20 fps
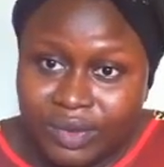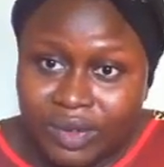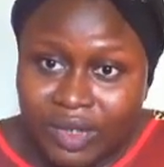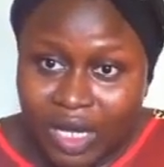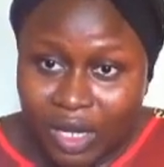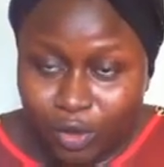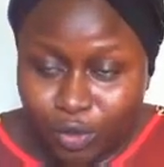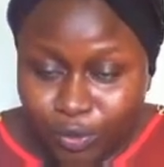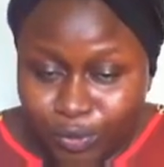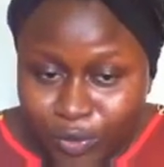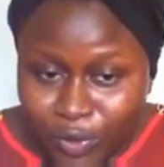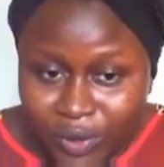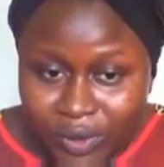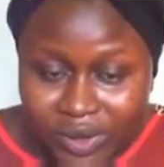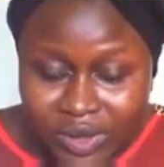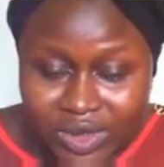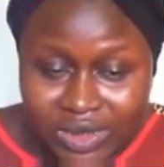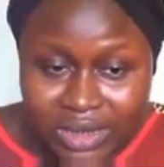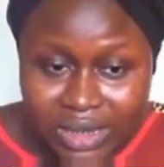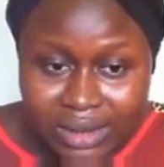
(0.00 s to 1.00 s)
I hope you
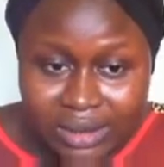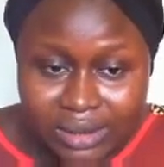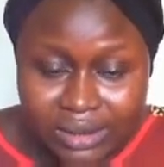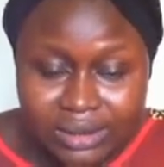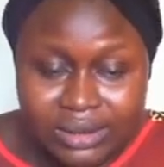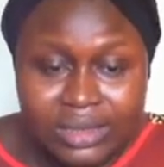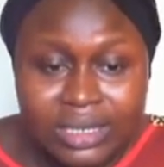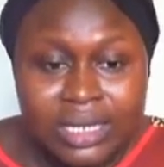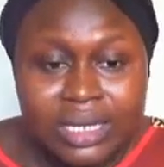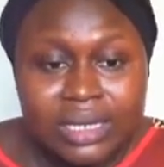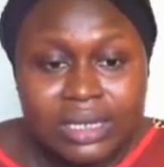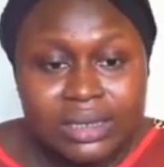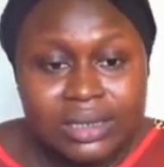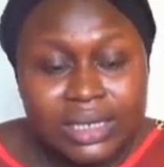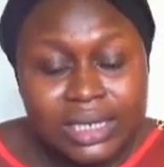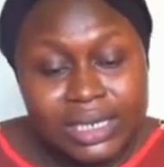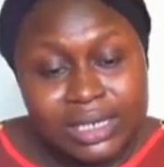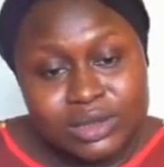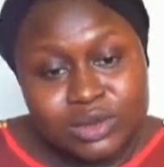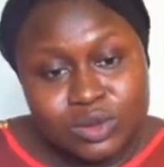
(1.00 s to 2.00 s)
understand it.
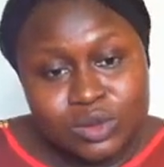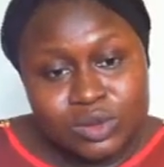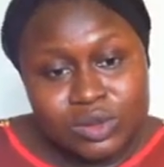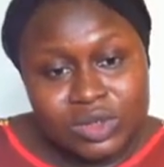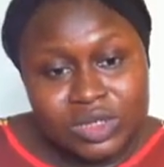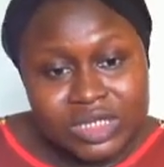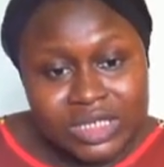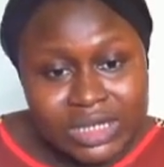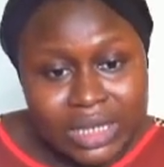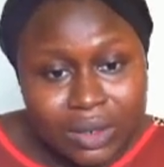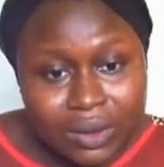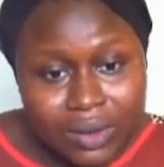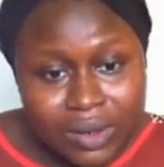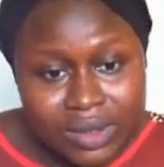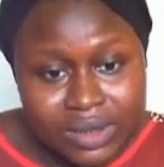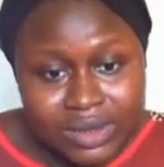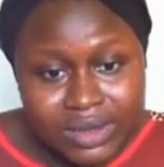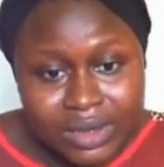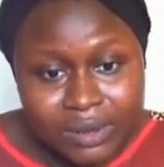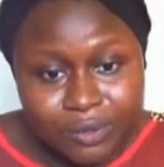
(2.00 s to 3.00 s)
Then let's go to the second
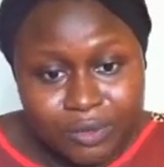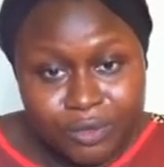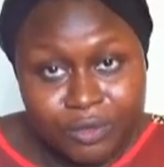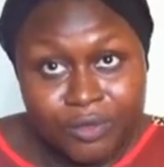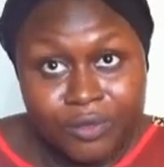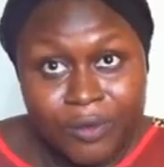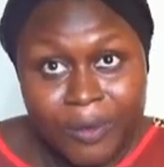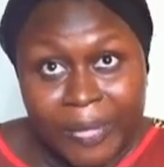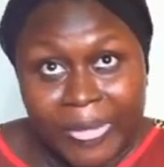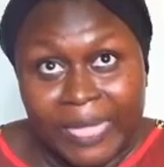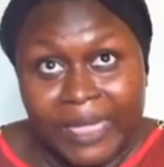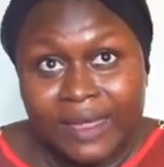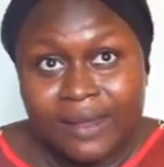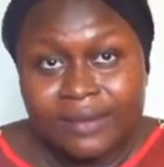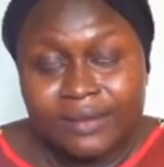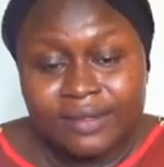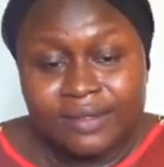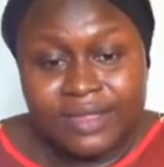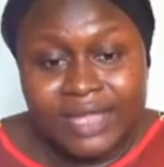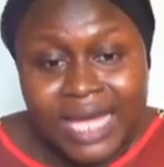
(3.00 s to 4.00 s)
example.
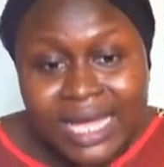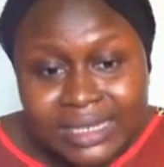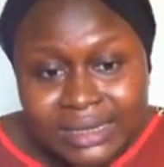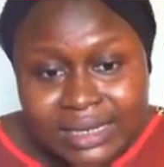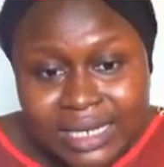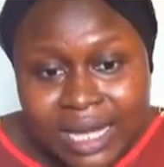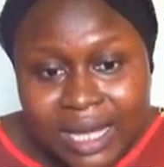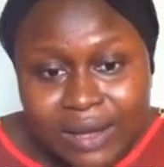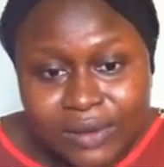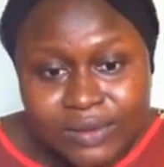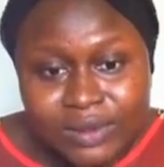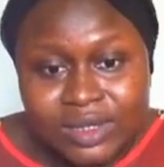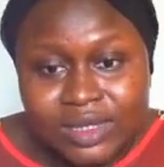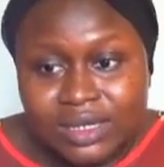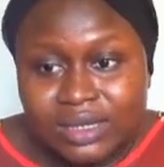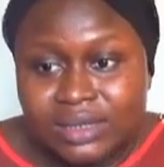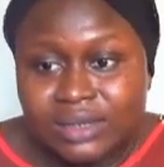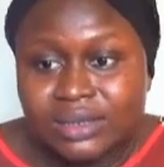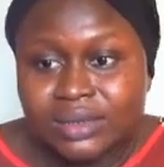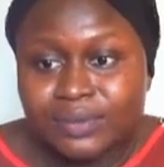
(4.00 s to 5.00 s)
That house
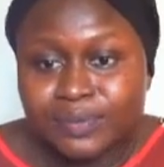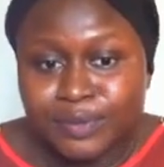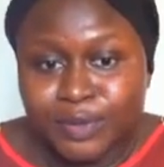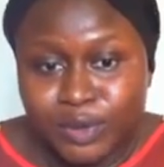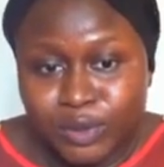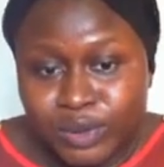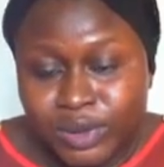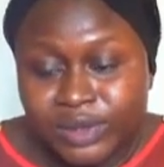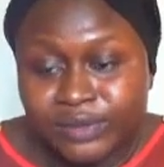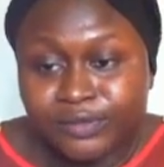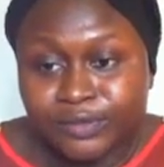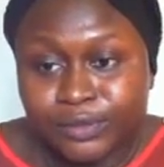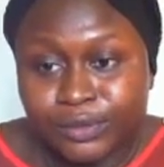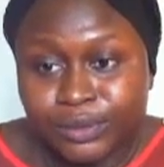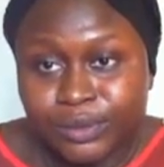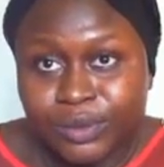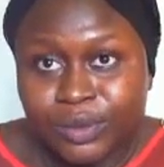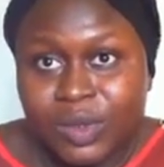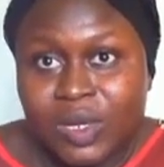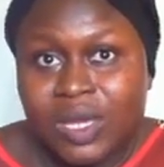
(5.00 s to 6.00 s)
is beautiful.
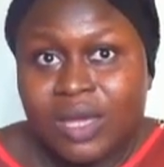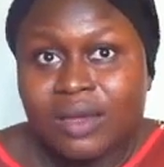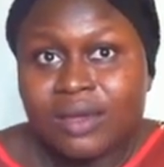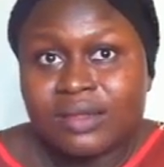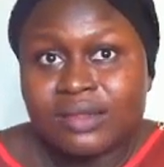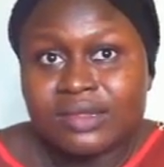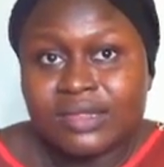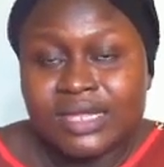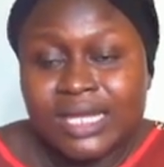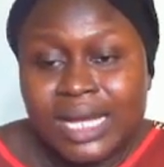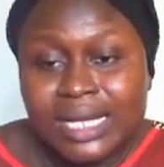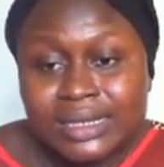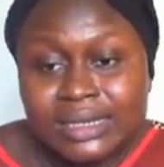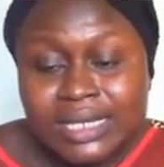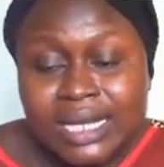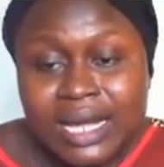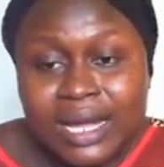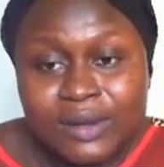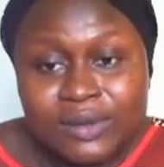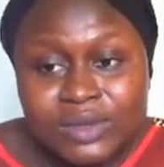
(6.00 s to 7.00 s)
That
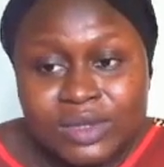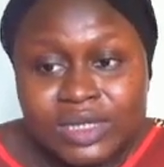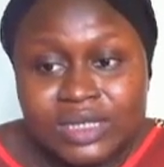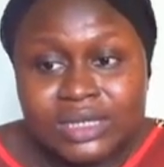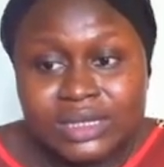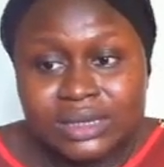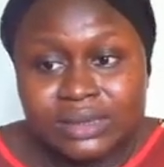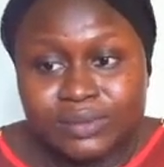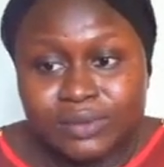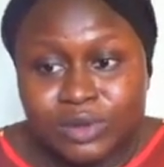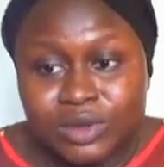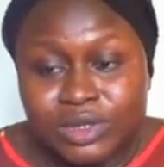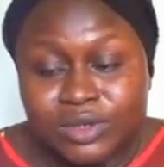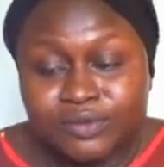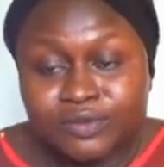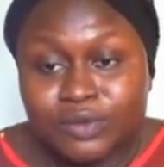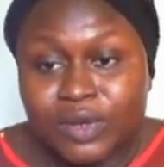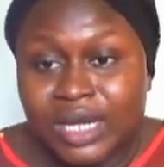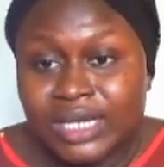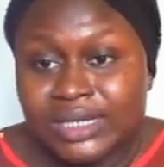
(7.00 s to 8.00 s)
house is
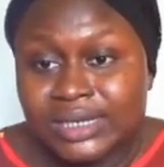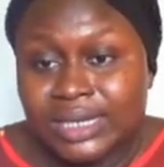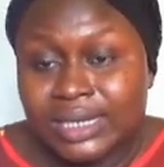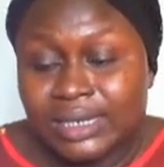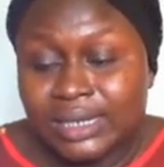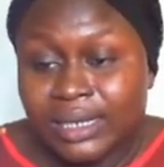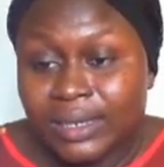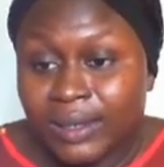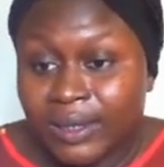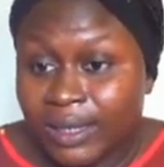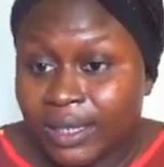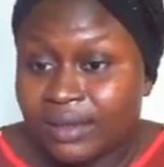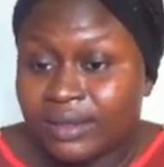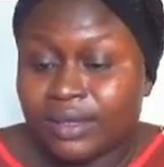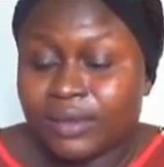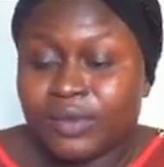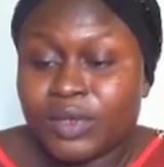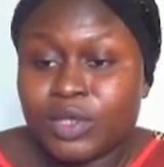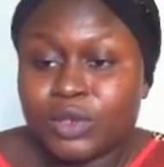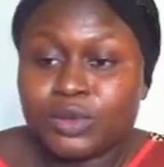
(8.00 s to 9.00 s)
beautiful. I said it earlier
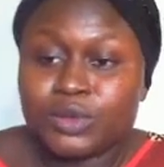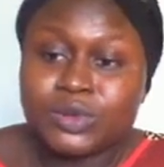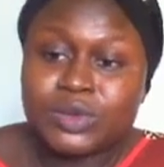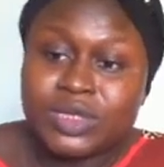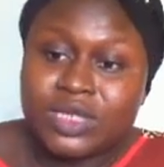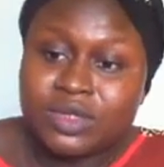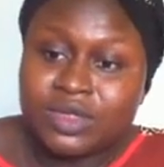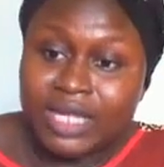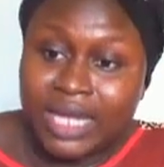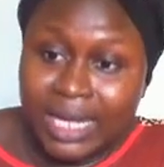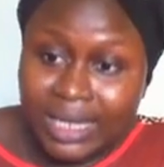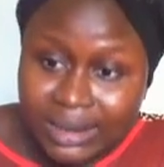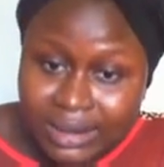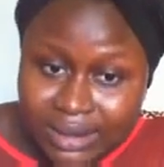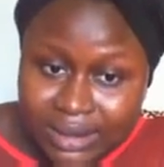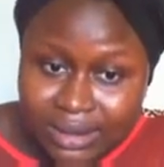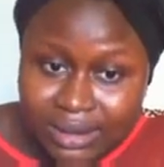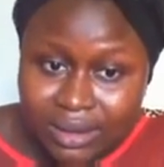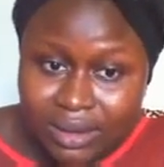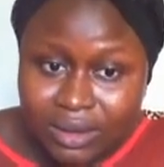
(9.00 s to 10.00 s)
that when you use that
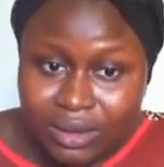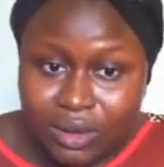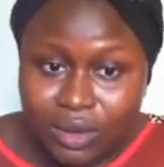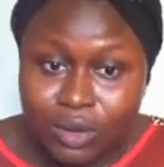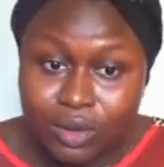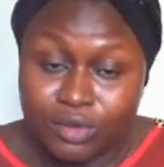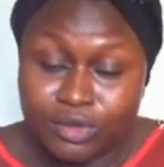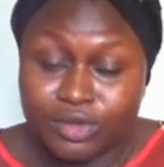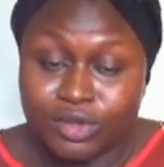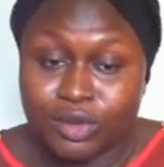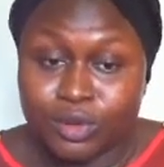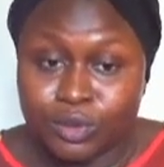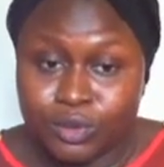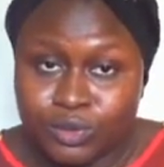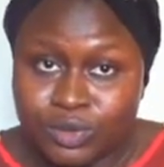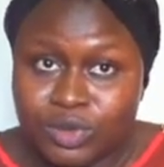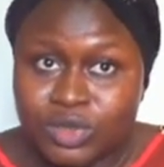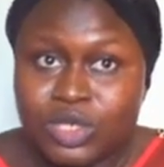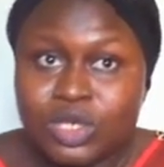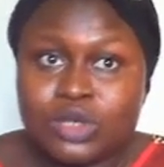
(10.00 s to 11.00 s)
or
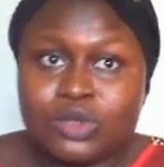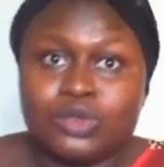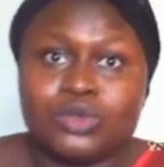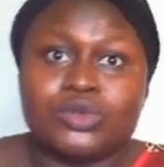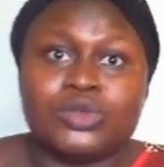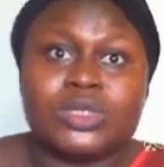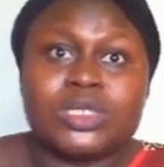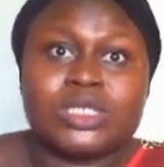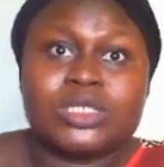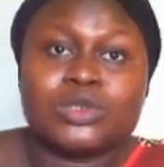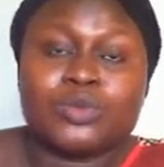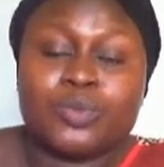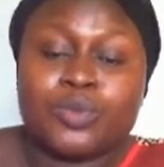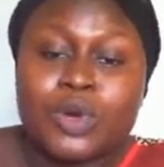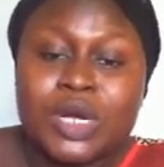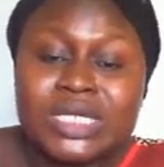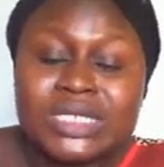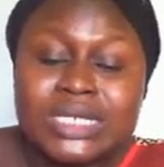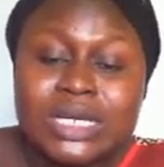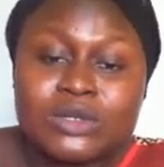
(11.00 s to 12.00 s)
those, you use it to
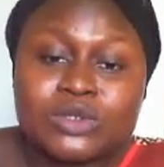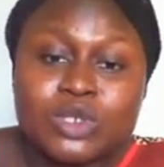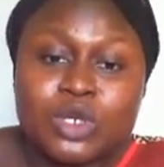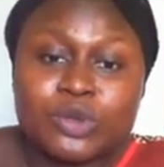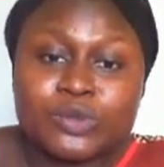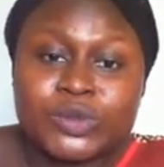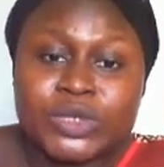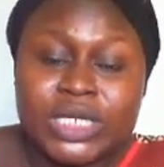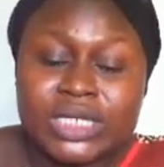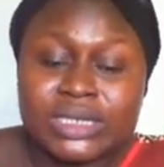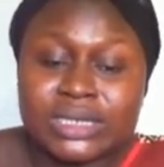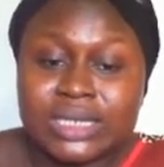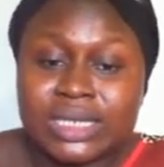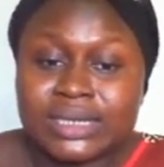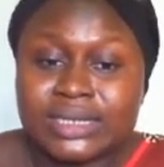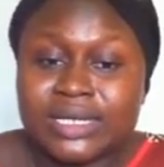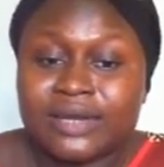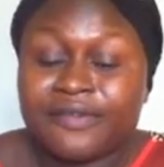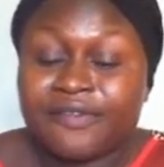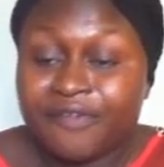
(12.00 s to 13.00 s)
point out objects
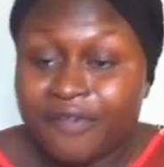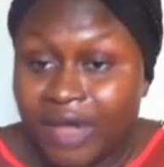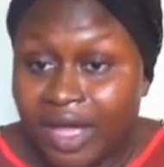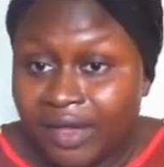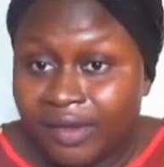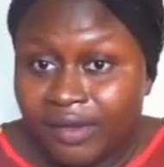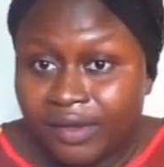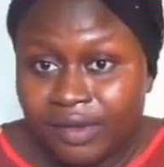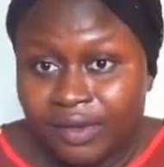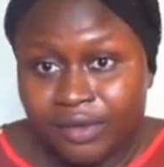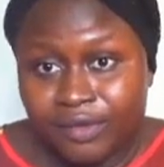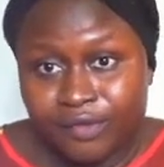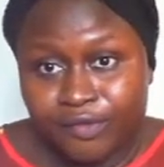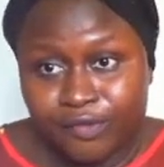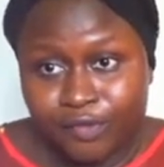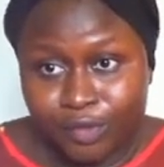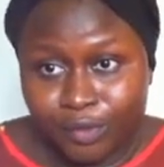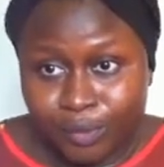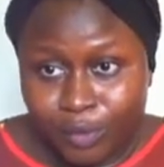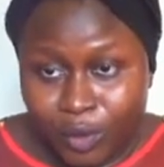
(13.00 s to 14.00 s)
that are far
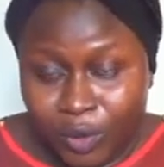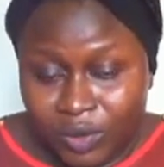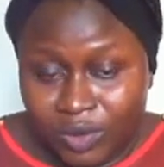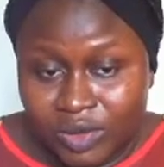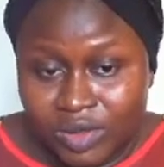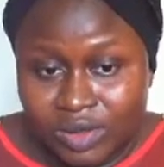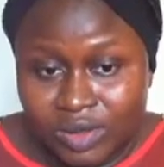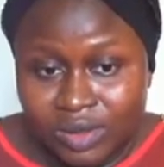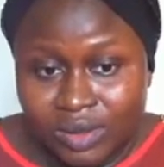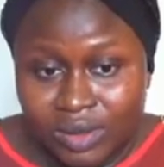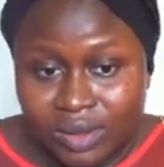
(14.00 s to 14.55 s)
from us.